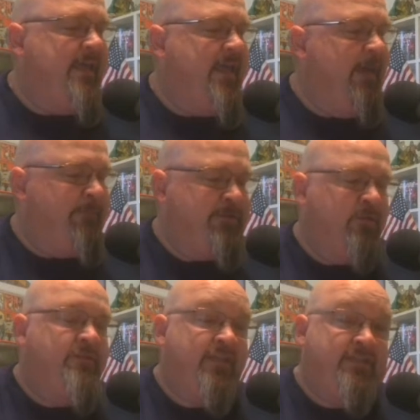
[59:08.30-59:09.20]

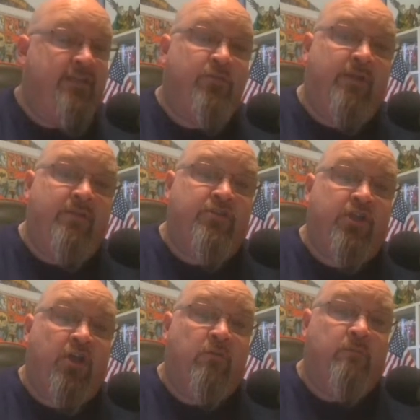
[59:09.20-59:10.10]
episode 63 of the
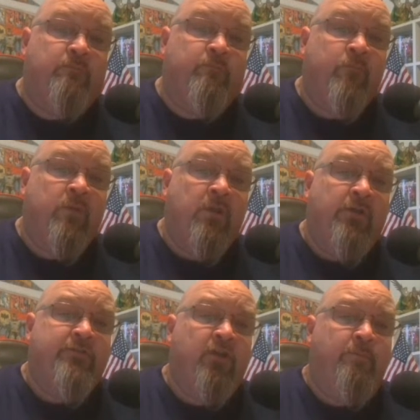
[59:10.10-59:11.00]
show.
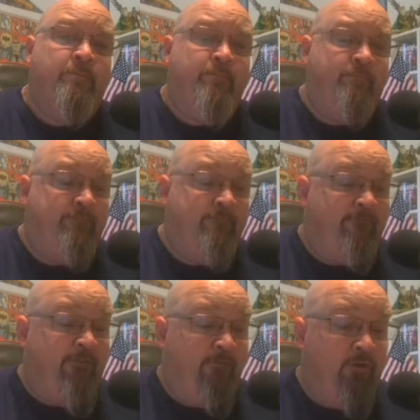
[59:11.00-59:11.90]
So
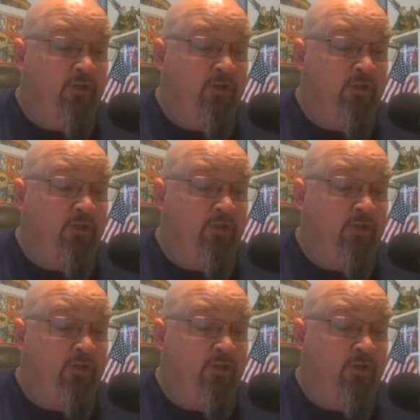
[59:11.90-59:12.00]
feel free to